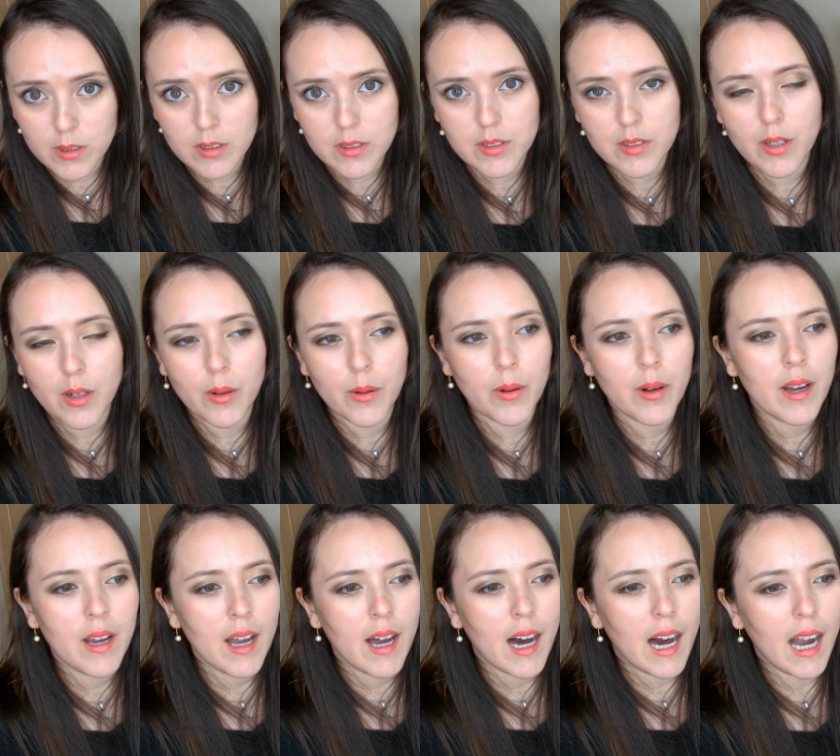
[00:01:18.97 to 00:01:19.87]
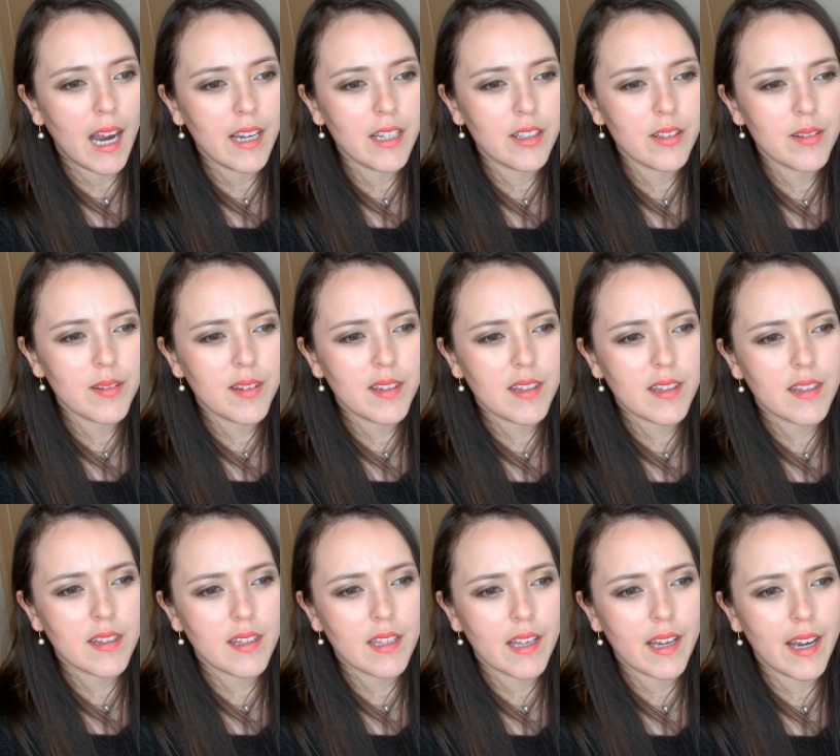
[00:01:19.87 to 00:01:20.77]
So I don't
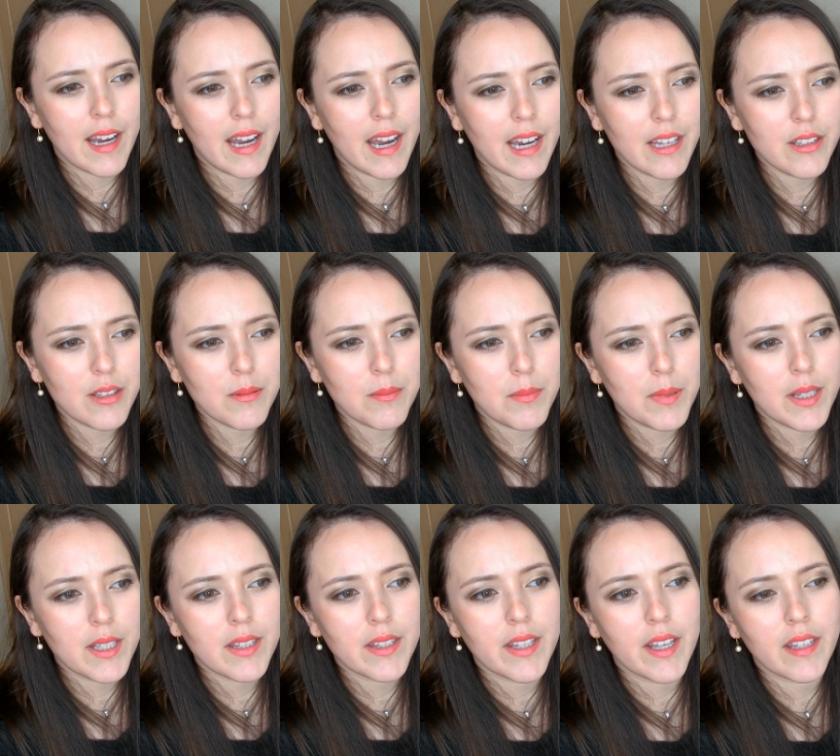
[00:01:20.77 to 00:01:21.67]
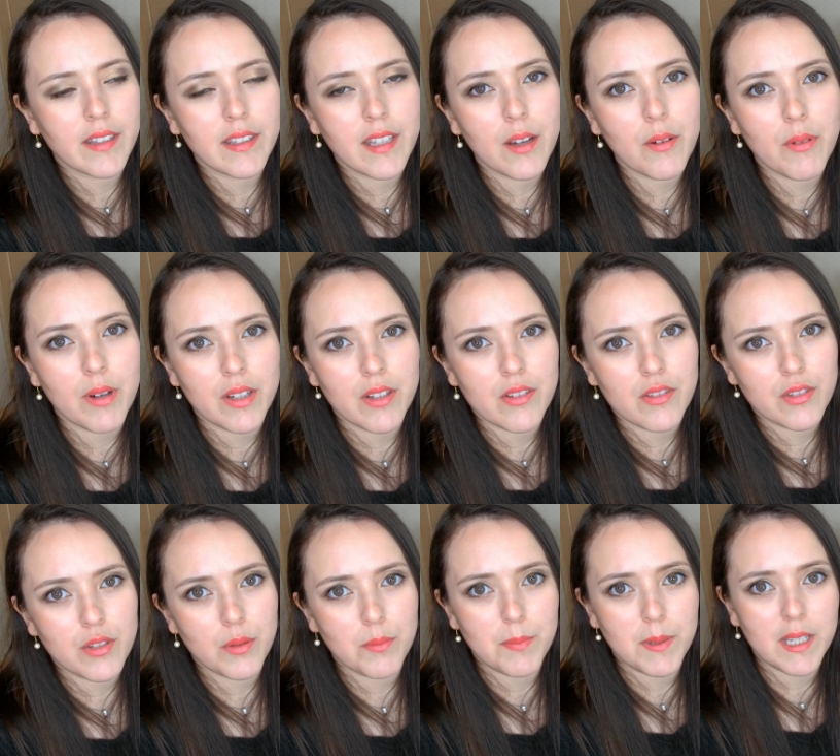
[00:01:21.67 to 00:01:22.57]
I don't mean that they want you
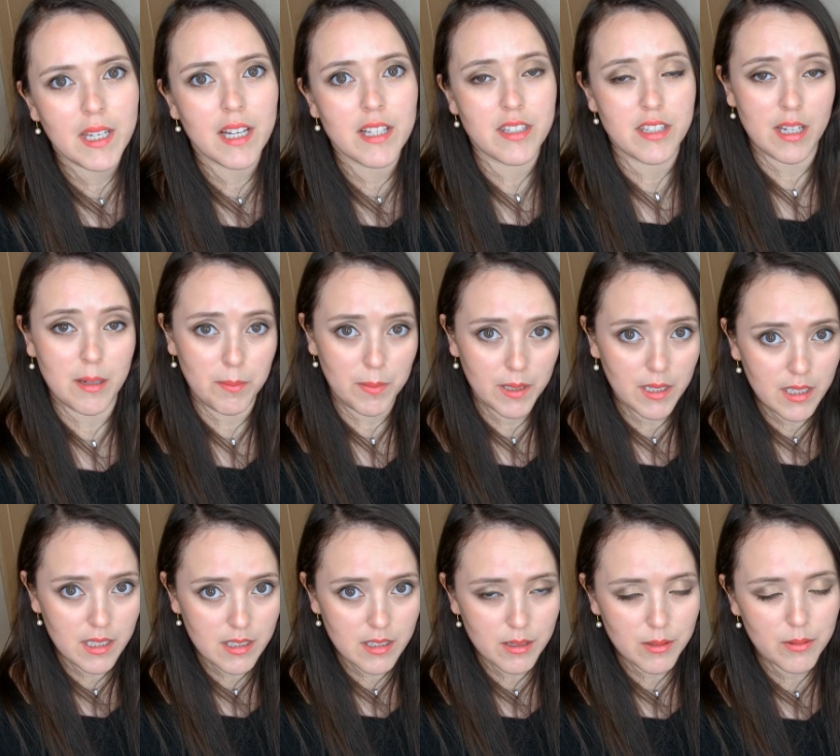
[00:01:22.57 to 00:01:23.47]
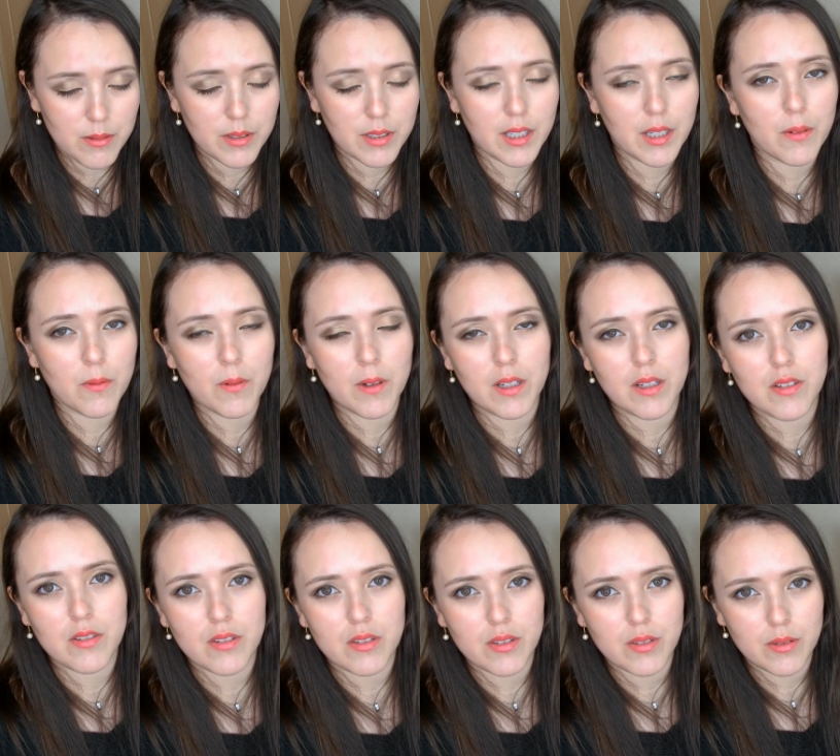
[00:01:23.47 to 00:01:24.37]
to be a Japanese or they want
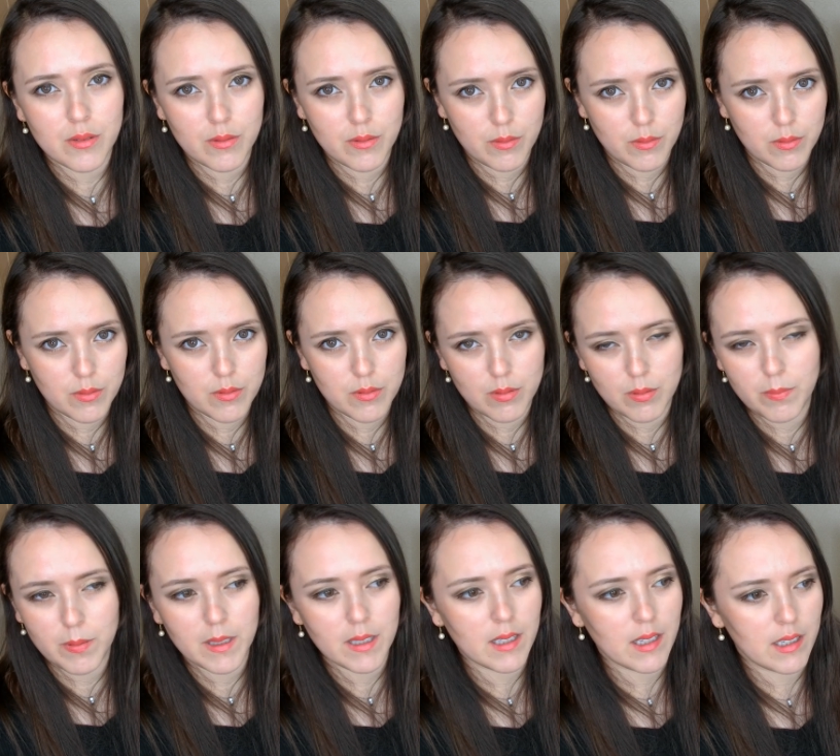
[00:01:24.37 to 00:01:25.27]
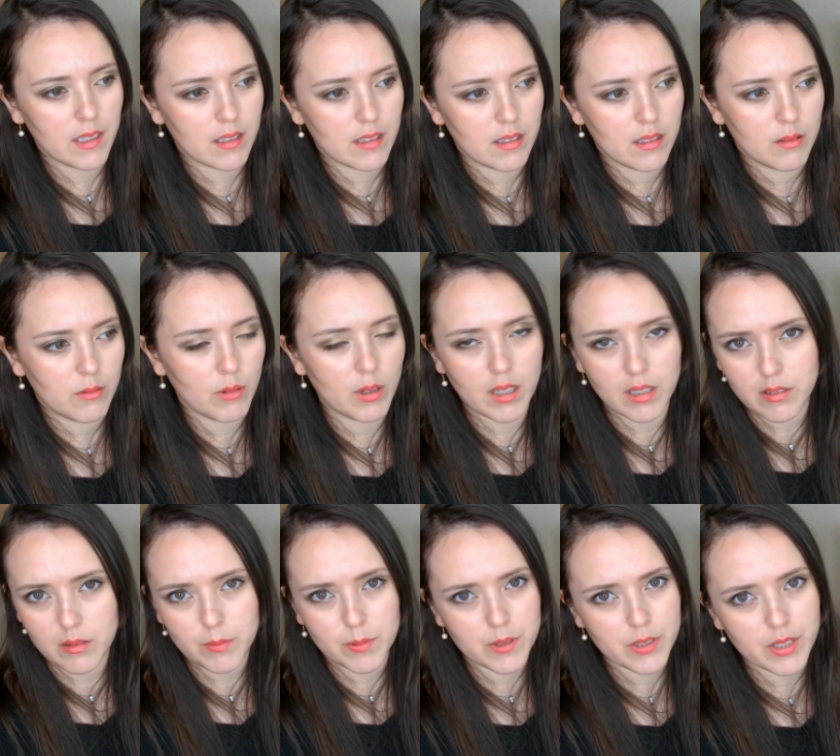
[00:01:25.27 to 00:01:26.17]
you to, to be like
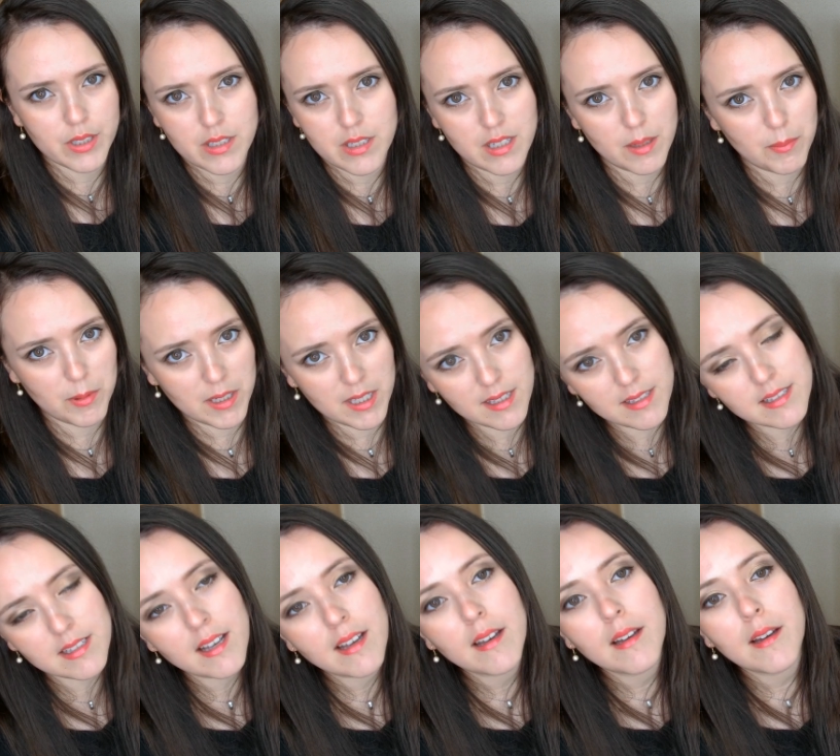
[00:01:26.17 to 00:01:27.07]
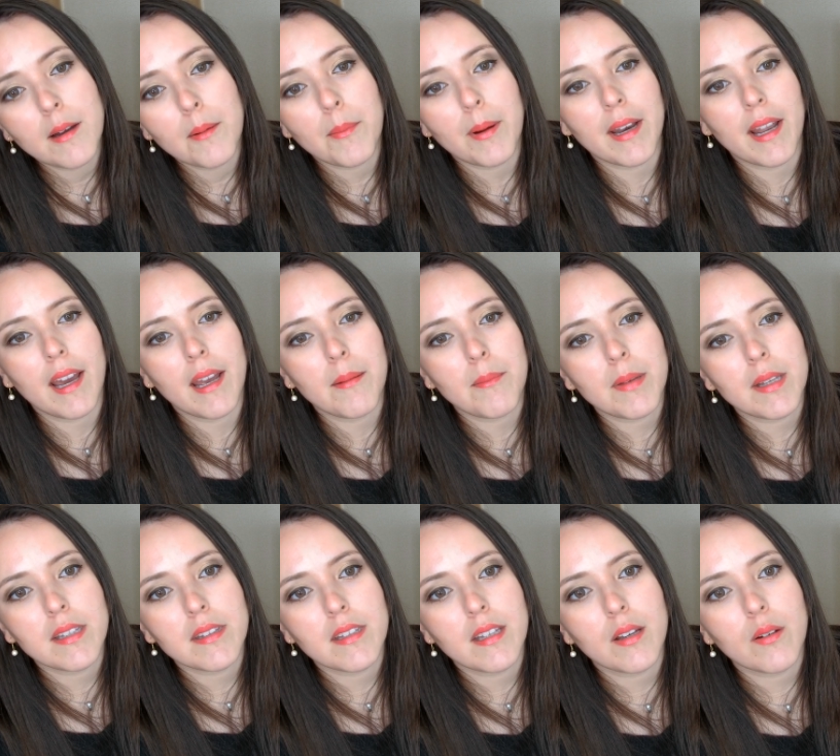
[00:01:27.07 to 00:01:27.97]
100% Japanese, but I
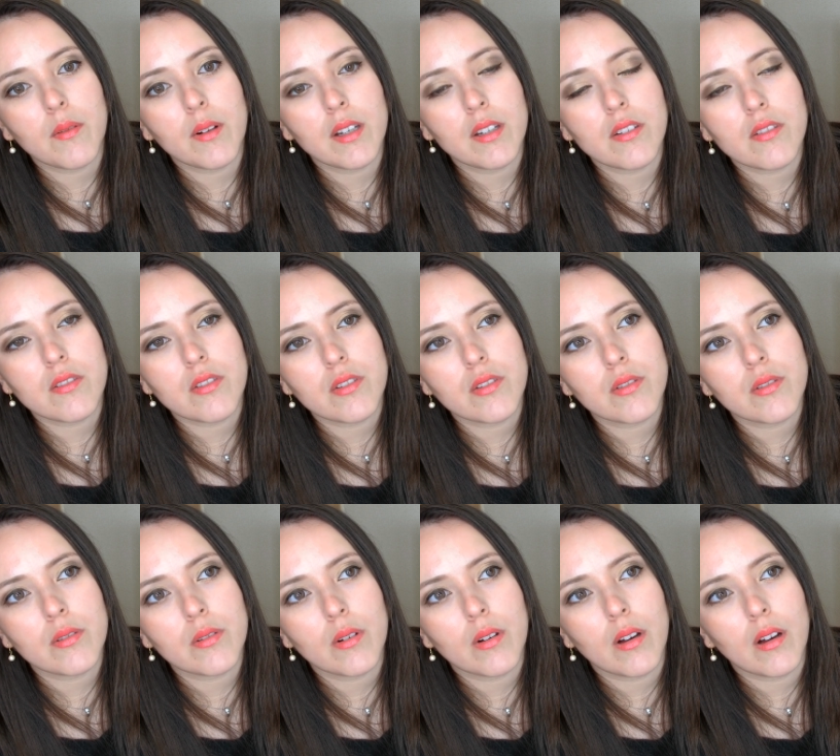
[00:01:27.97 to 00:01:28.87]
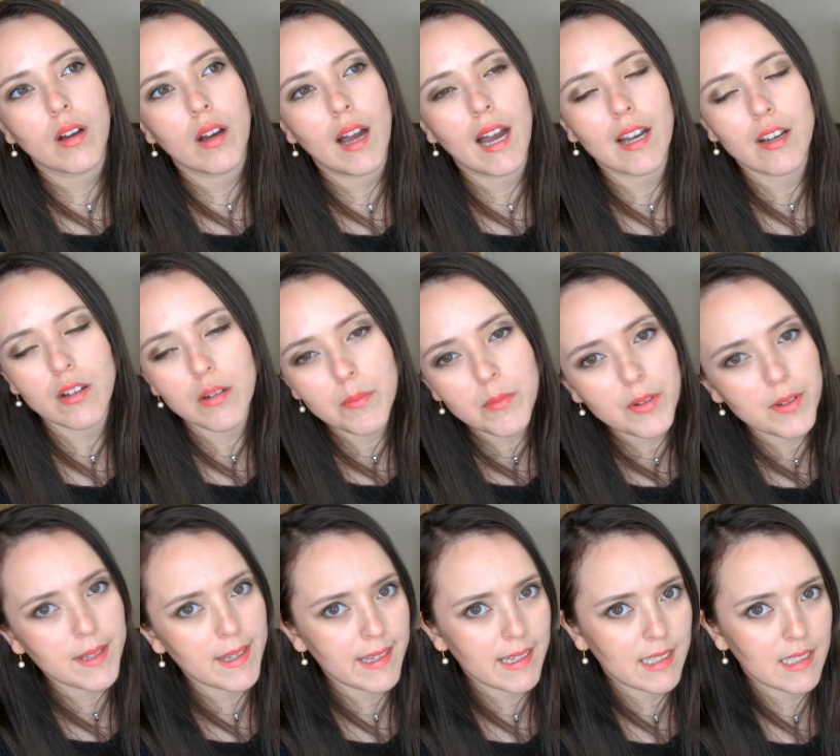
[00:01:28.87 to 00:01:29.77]
mean they want you to
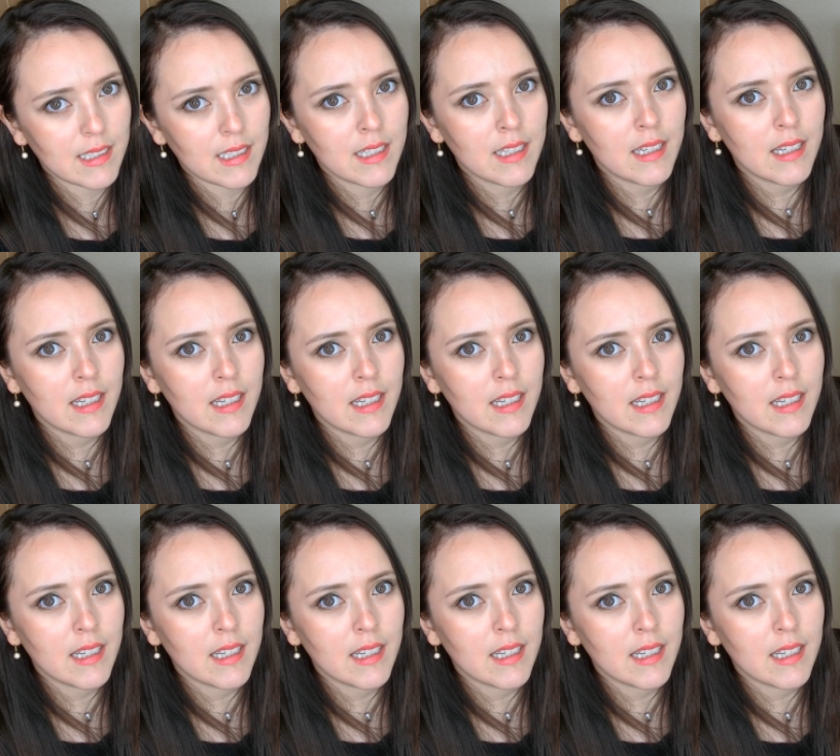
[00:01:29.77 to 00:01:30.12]
accommodate it